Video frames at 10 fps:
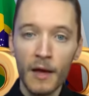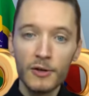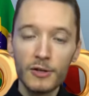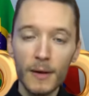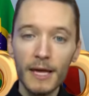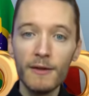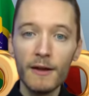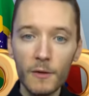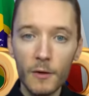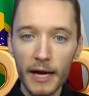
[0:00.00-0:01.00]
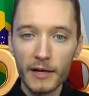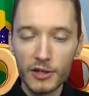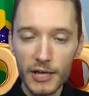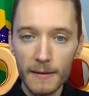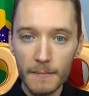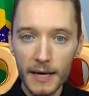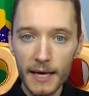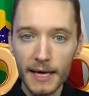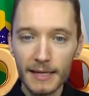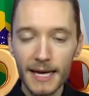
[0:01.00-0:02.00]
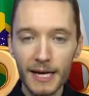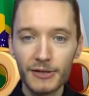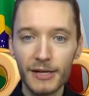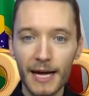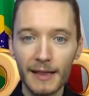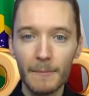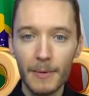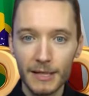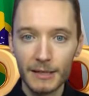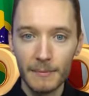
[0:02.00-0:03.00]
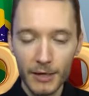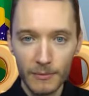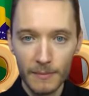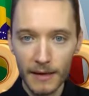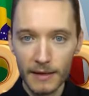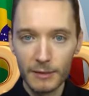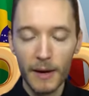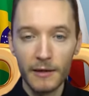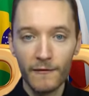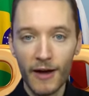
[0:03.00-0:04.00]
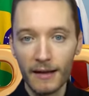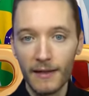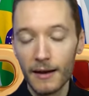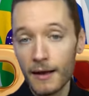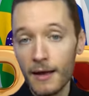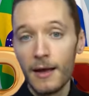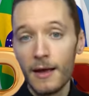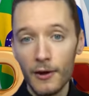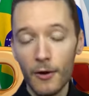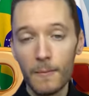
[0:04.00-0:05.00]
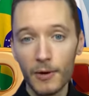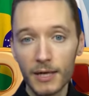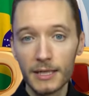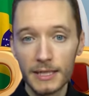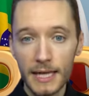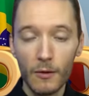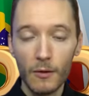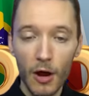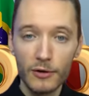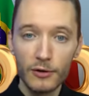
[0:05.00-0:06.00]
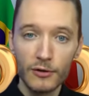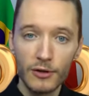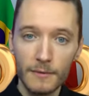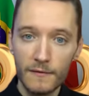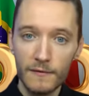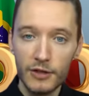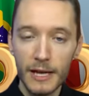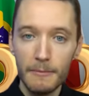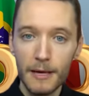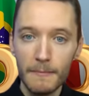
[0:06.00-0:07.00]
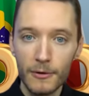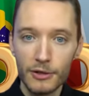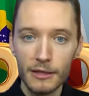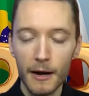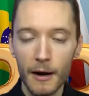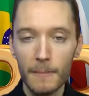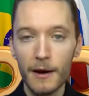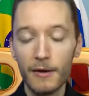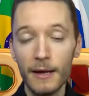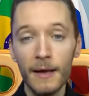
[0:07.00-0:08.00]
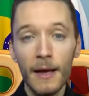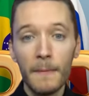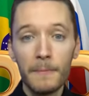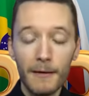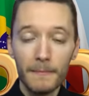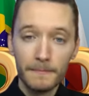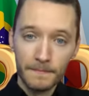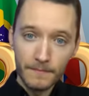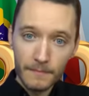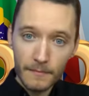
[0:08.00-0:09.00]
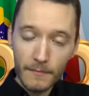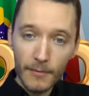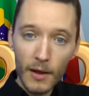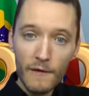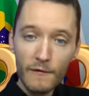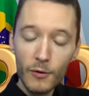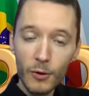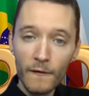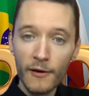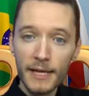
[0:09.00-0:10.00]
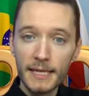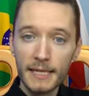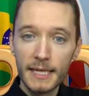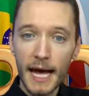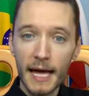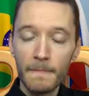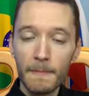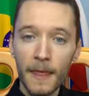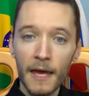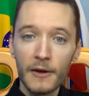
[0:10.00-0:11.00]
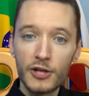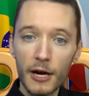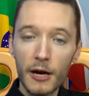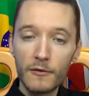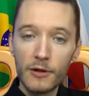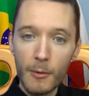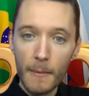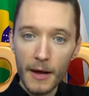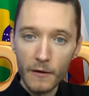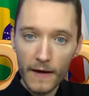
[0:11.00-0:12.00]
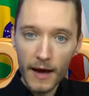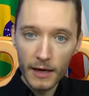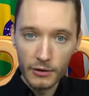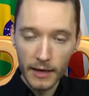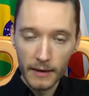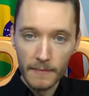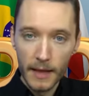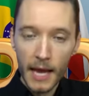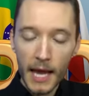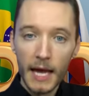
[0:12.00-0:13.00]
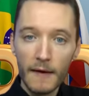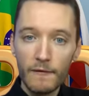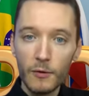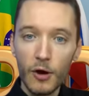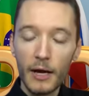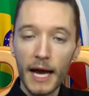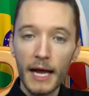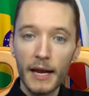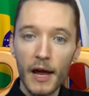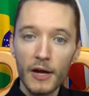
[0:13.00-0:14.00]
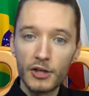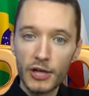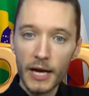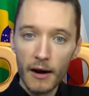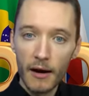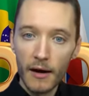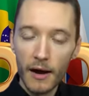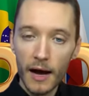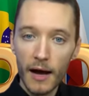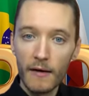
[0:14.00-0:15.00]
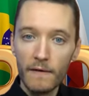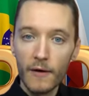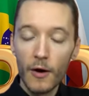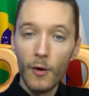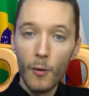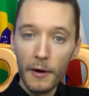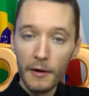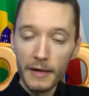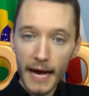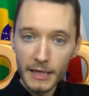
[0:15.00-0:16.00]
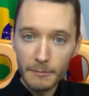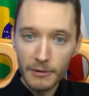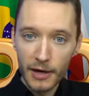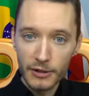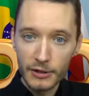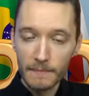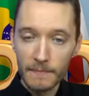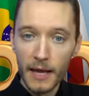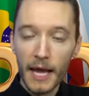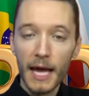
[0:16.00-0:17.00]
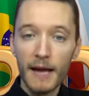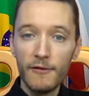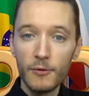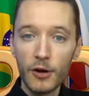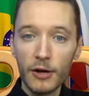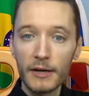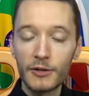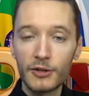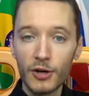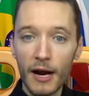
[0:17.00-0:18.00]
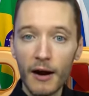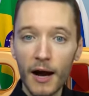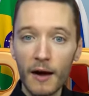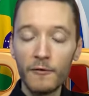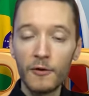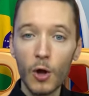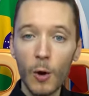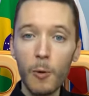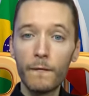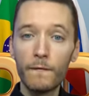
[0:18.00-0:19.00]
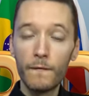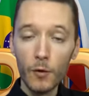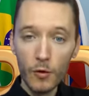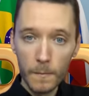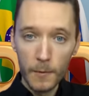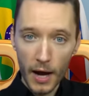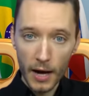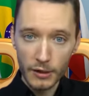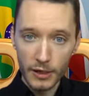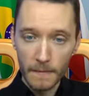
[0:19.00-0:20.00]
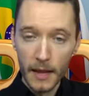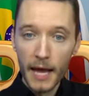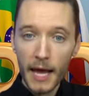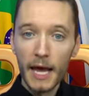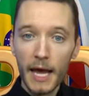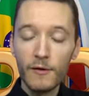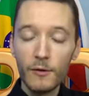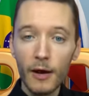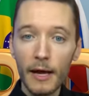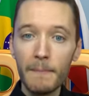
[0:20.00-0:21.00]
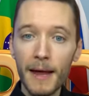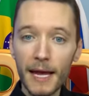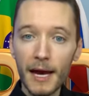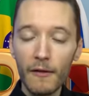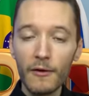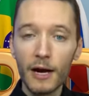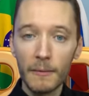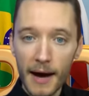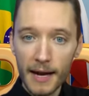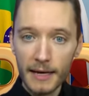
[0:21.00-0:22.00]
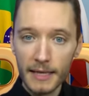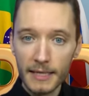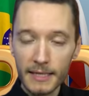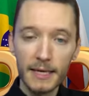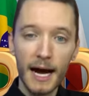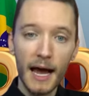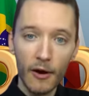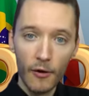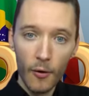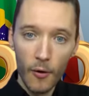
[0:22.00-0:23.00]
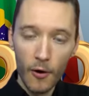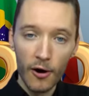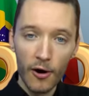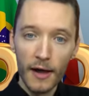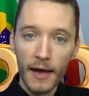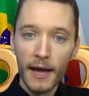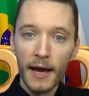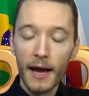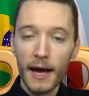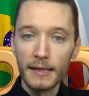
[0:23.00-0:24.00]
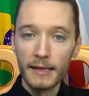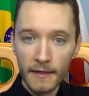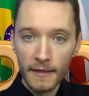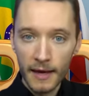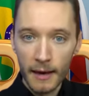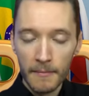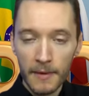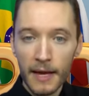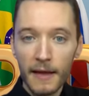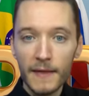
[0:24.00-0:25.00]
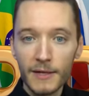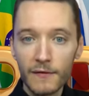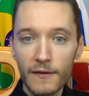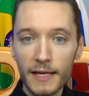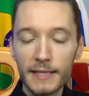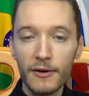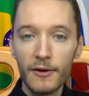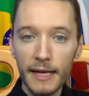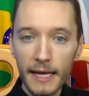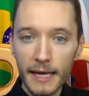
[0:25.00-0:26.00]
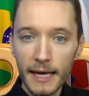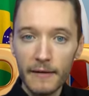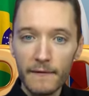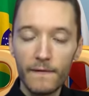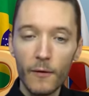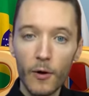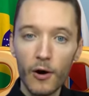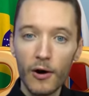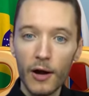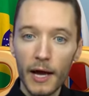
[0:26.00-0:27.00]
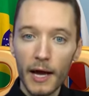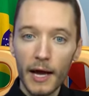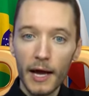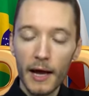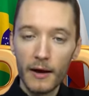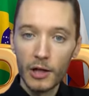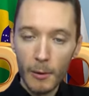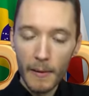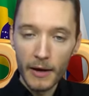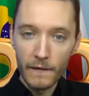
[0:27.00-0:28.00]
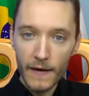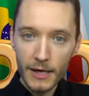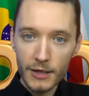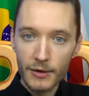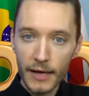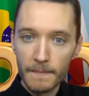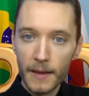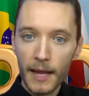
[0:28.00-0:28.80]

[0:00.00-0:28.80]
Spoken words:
So even if you look at GDP, it's actually not the best measurement, despite the fact that, you know, BRICS is now larger in terms of GDP purchasing power parity. But if you look, for instance, at share of global manufacturing, if you look at share of oil and gas production, if you look at share of global food production, if you look at many other commodities, iron ore, lithium, these are things that are needed for global manufacturing.